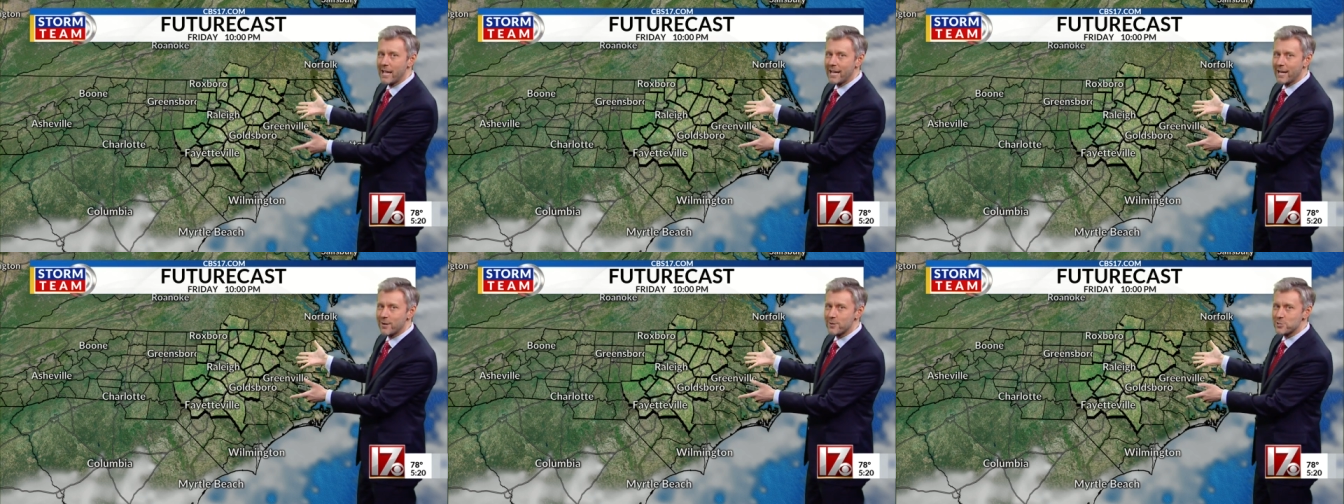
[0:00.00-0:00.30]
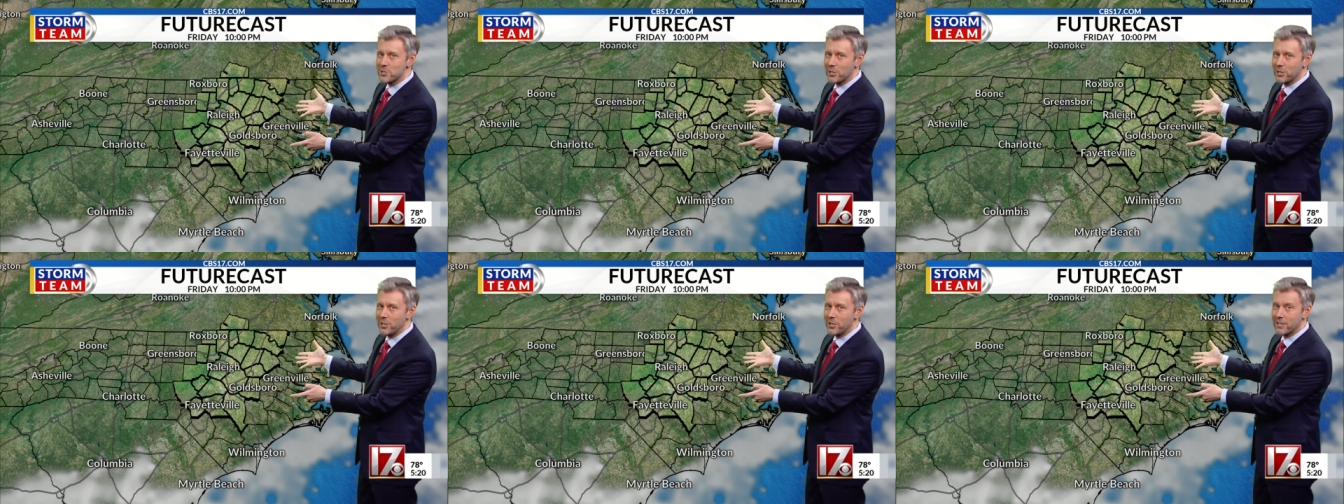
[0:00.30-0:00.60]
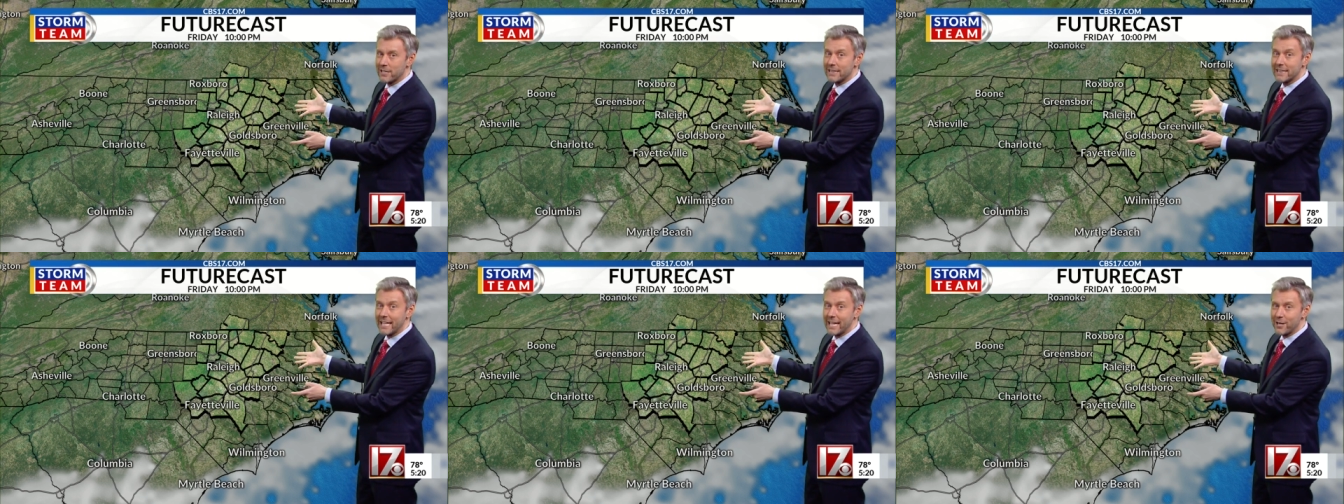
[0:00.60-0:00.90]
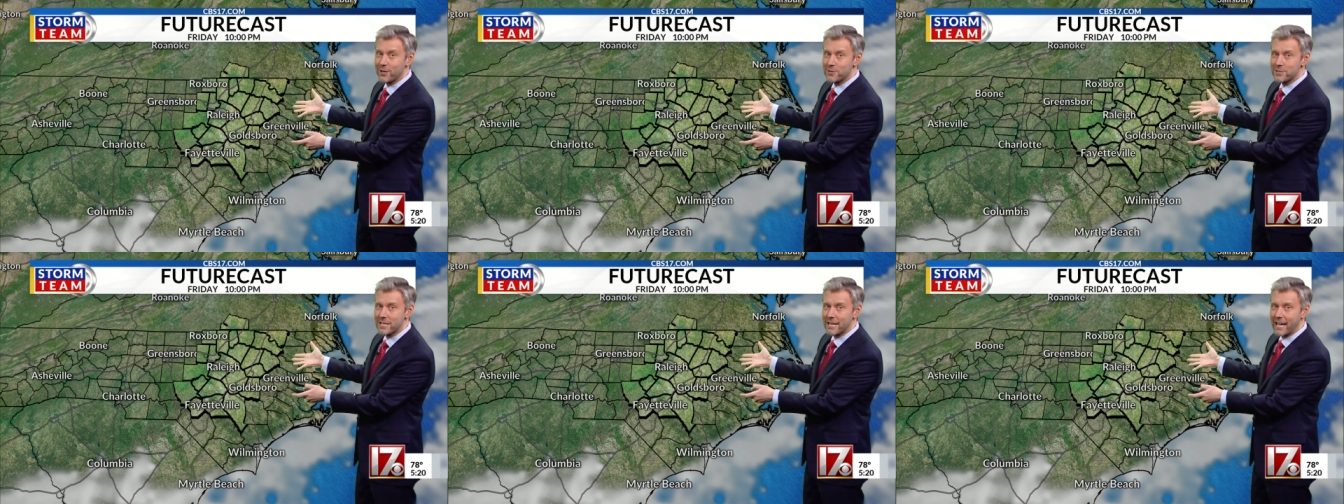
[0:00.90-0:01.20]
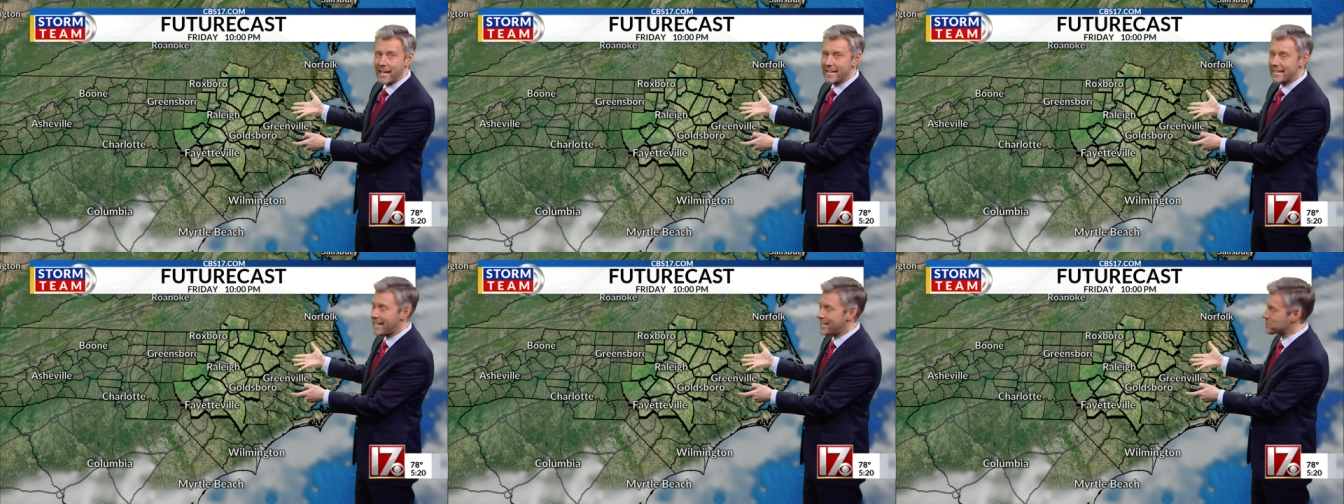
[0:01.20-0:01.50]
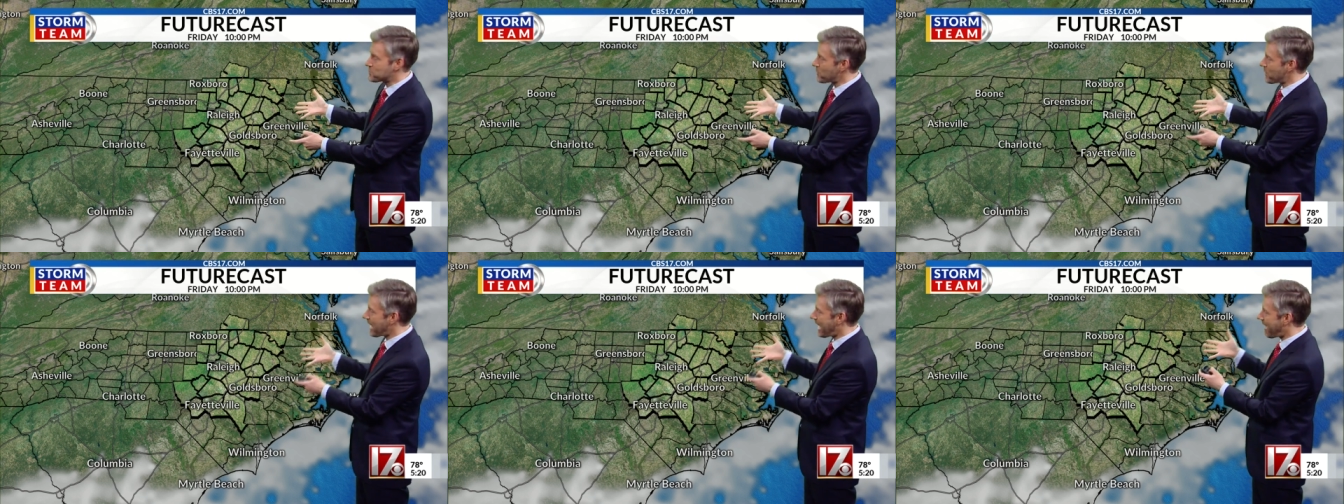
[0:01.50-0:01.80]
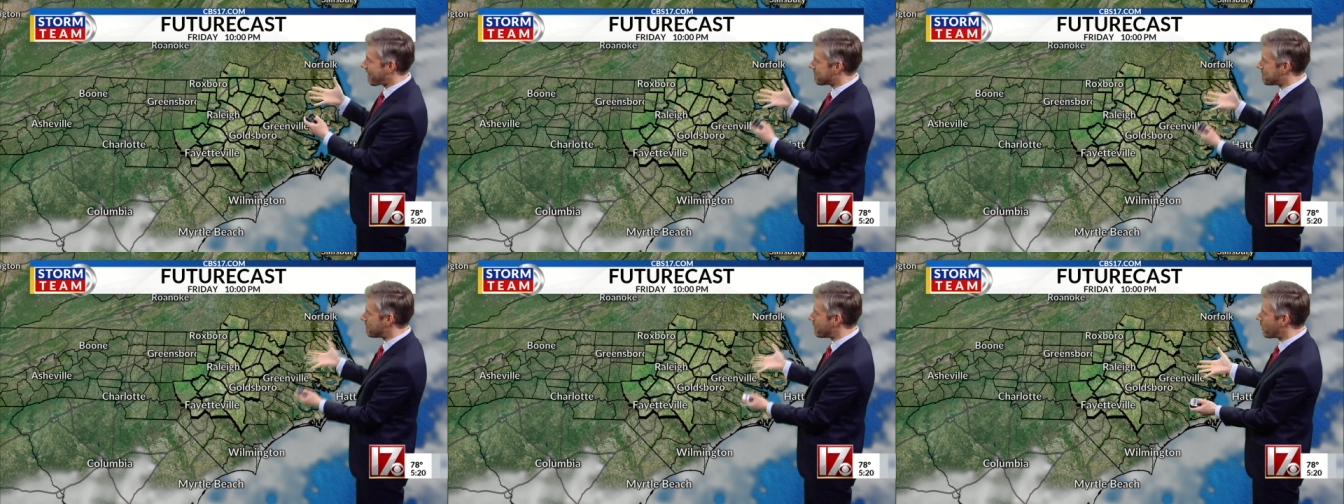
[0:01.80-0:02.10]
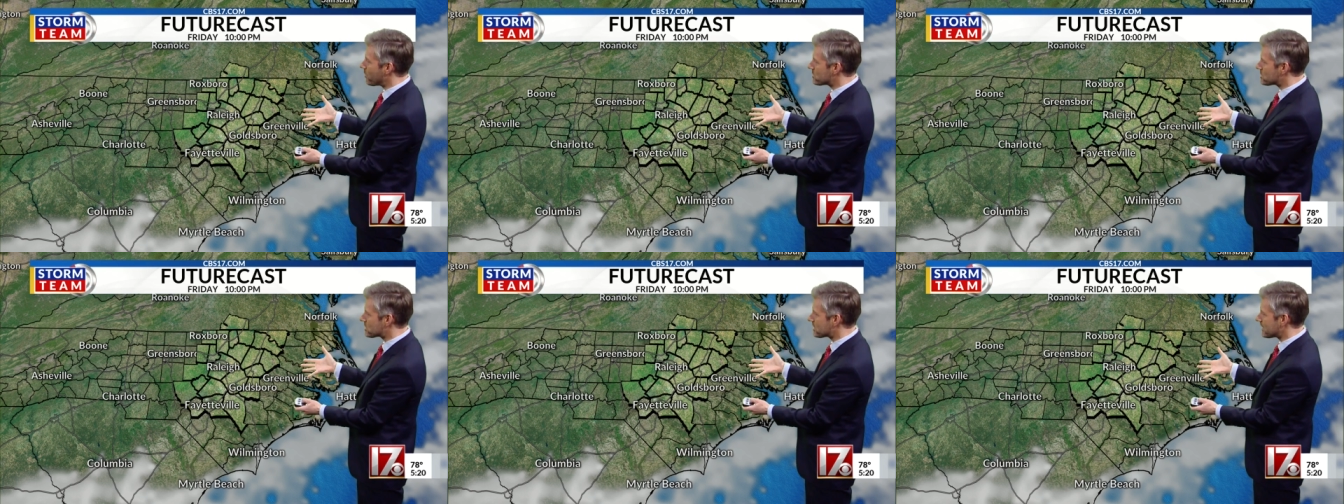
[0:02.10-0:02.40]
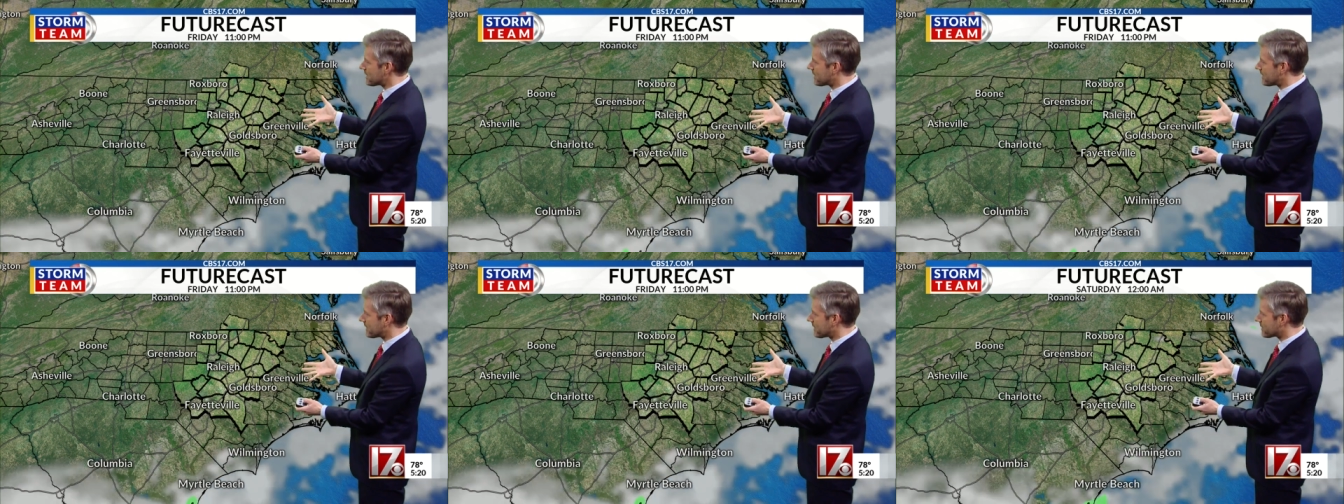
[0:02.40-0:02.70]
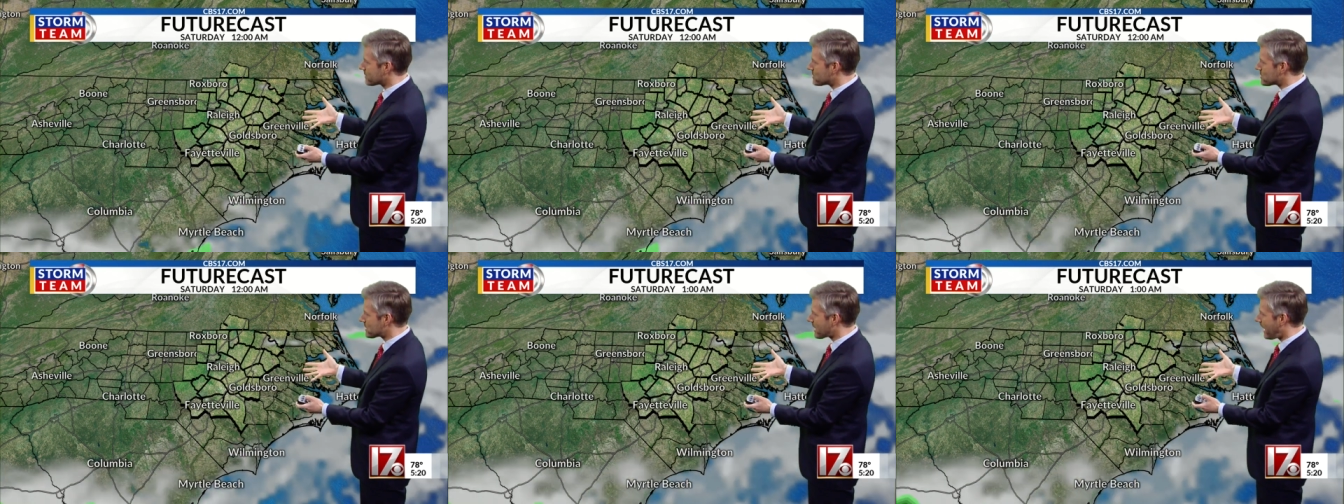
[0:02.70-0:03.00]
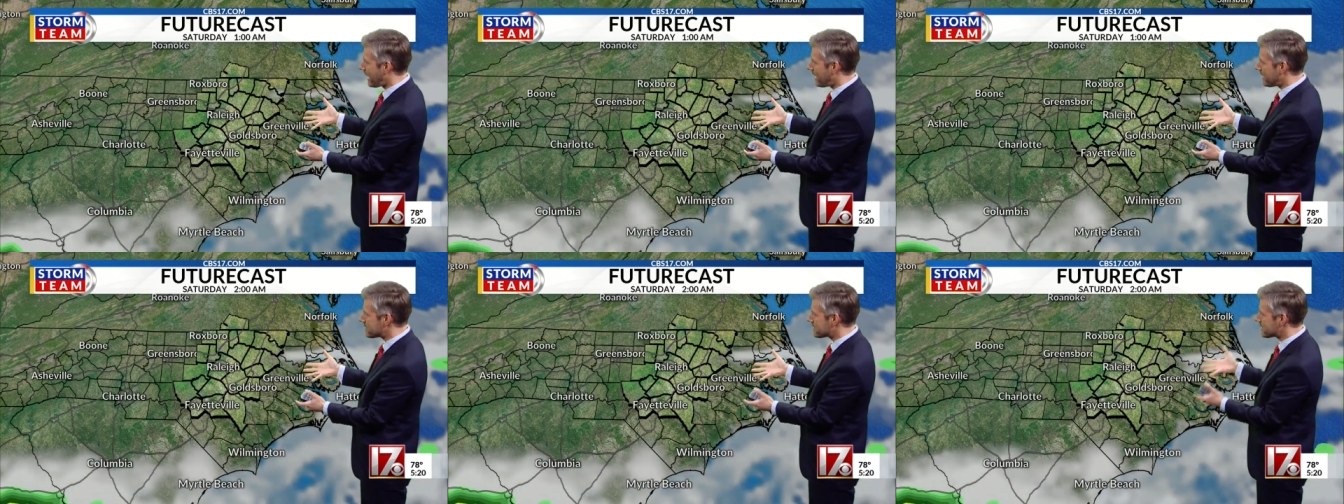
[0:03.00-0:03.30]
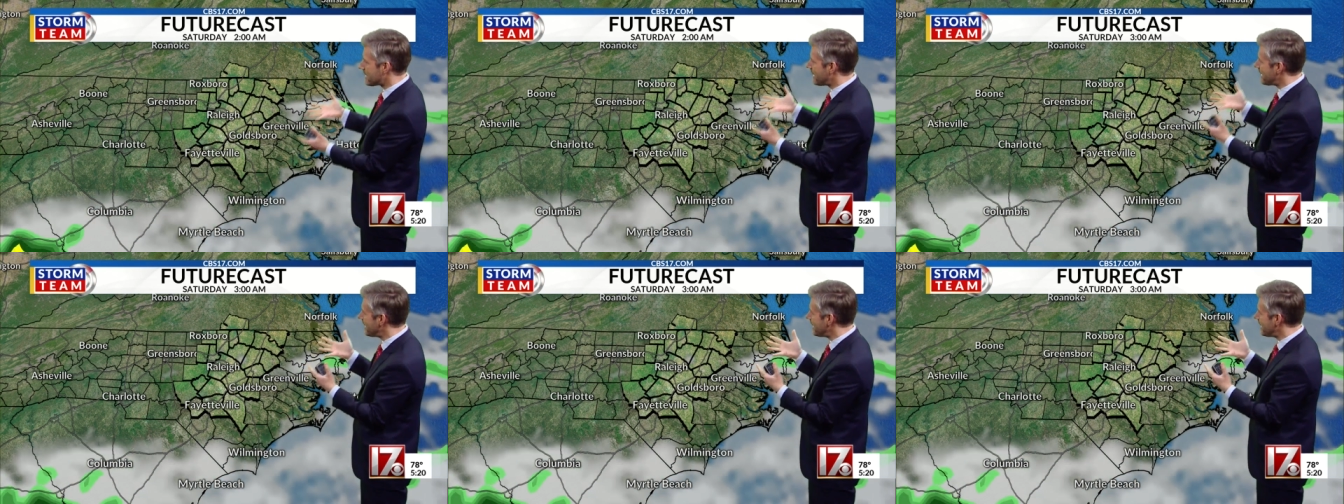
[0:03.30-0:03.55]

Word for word: here's a look later tonight as we have mostly clear skies.